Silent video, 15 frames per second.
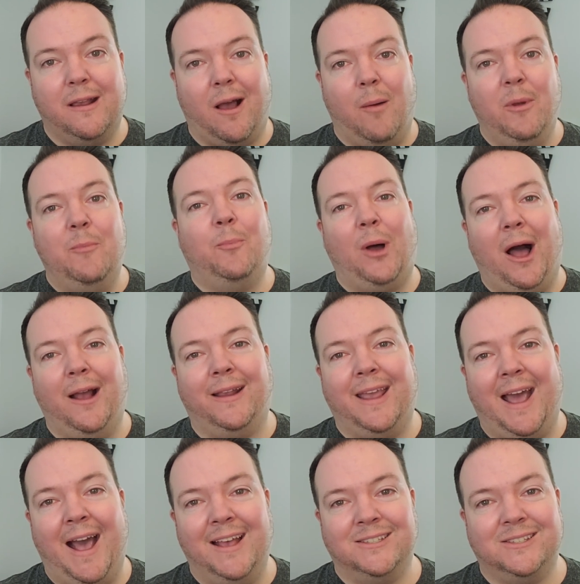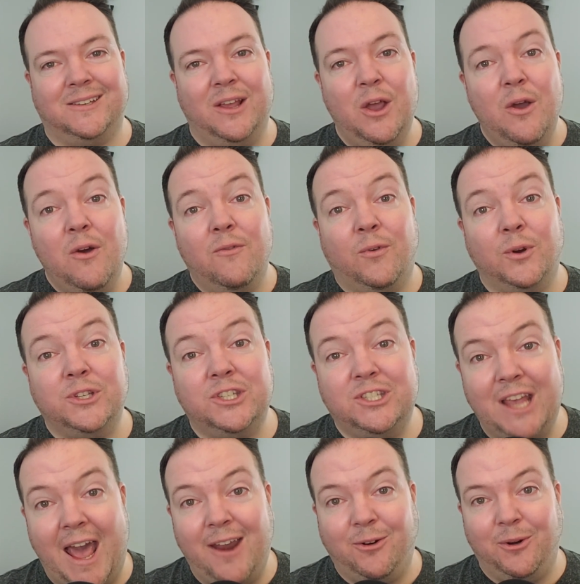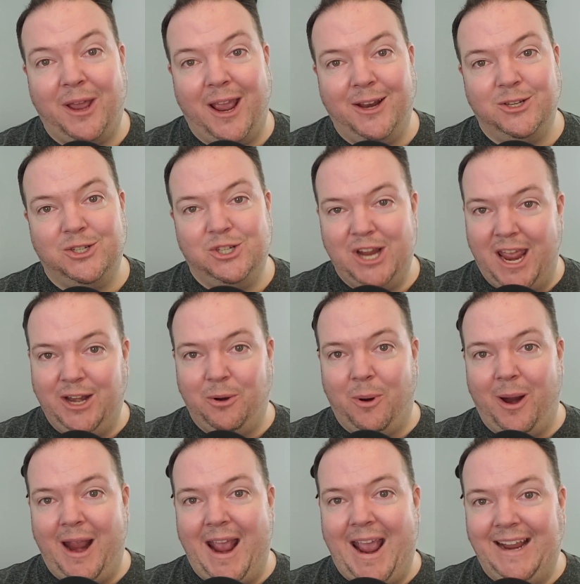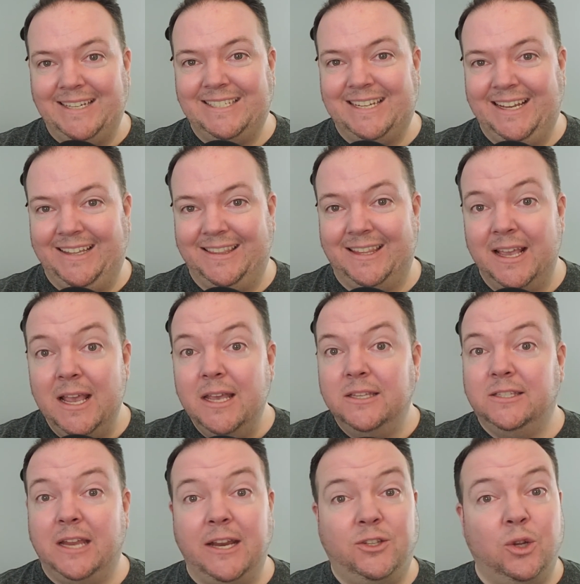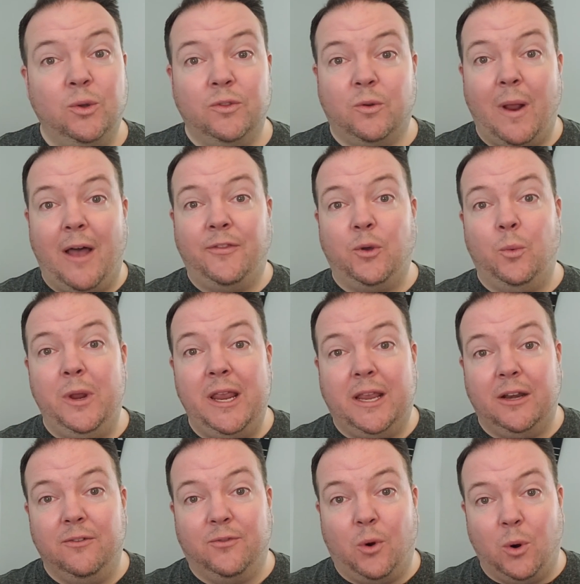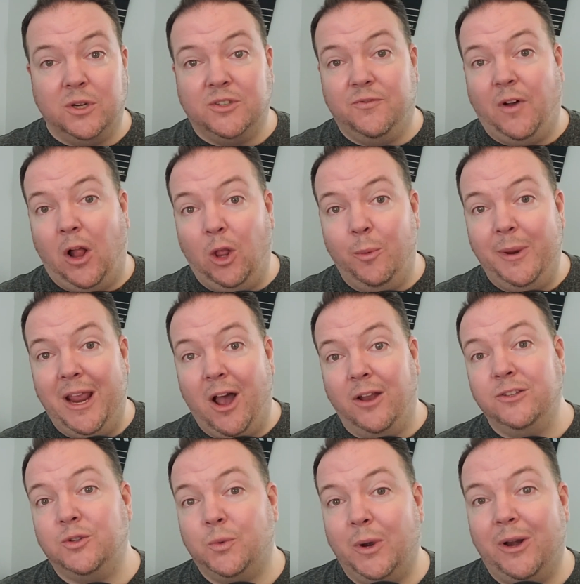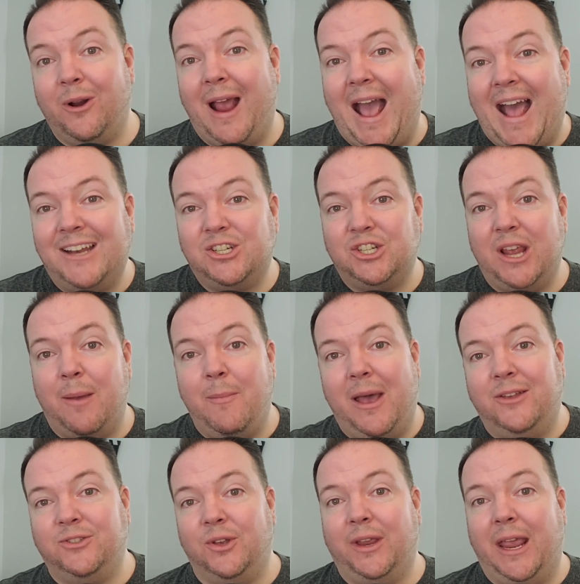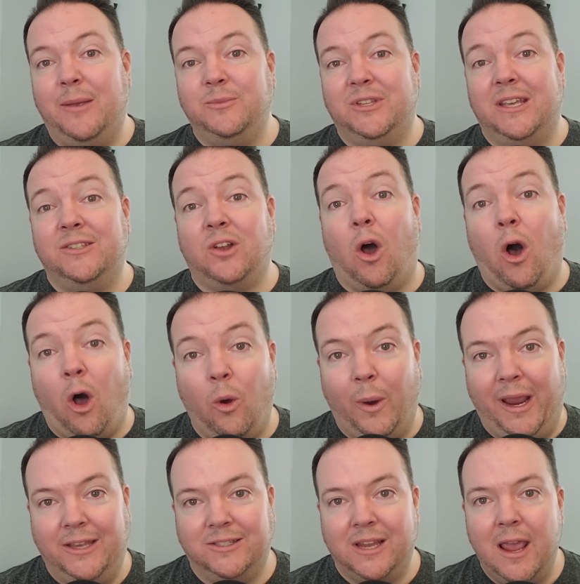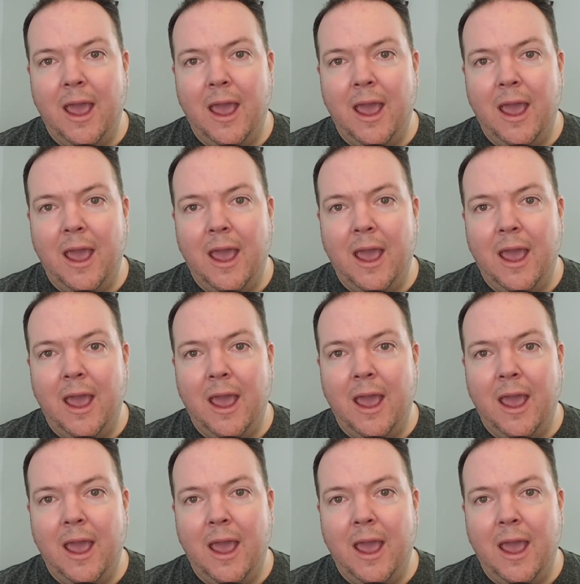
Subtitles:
Common podcast for Saturday, January 18th. Stay tuned throughout the week, and of course, follow me on Twitter at ShamBasilGames as always.